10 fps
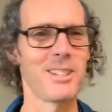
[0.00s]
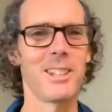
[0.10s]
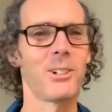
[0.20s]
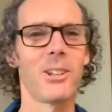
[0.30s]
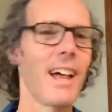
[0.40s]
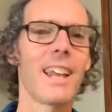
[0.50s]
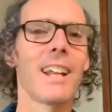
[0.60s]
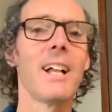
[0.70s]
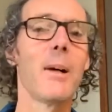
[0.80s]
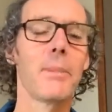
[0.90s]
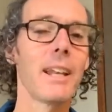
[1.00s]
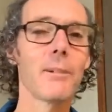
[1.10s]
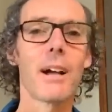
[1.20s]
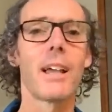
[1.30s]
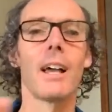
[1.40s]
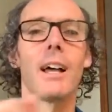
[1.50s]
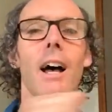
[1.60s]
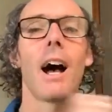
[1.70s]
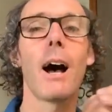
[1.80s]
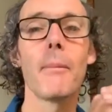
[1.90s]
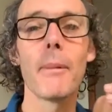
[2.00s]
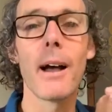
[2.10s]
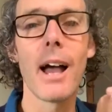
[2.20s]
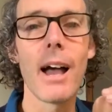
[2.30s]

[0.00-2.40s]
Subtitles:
said all that. But anyway, have